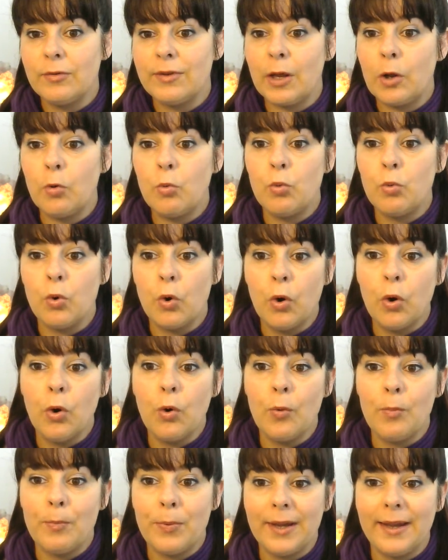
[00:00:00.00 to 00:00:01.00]
there
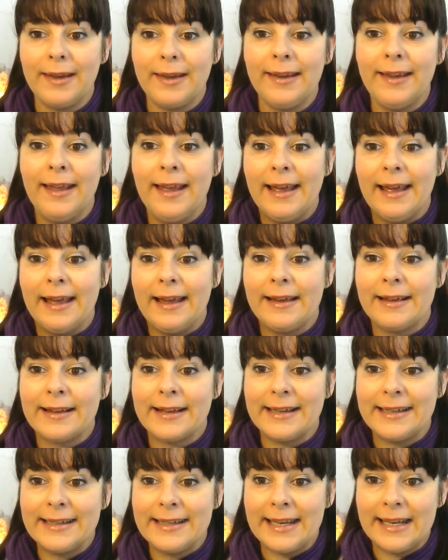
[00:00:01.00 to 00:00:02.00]
will be a
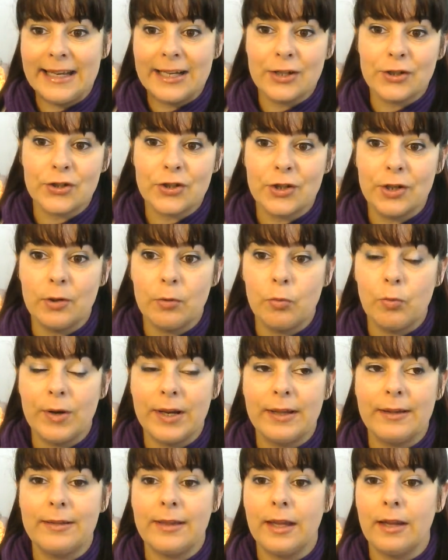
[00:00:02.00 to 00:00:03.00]
connection
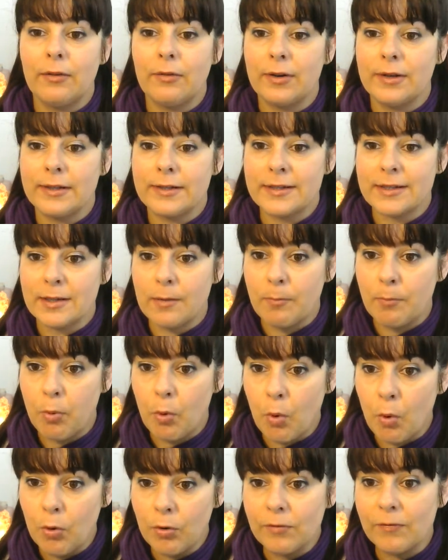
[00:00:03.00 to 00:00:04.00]
where there is
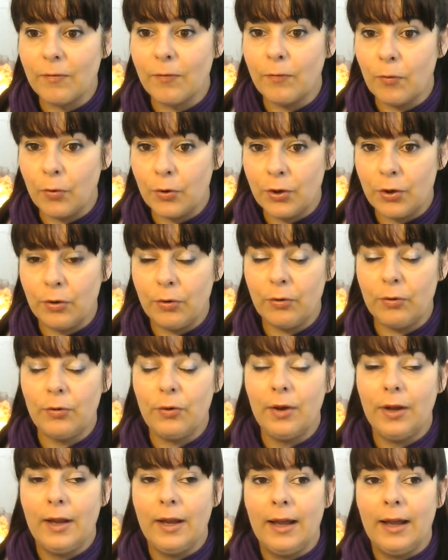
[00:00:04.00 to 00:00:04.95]
support for you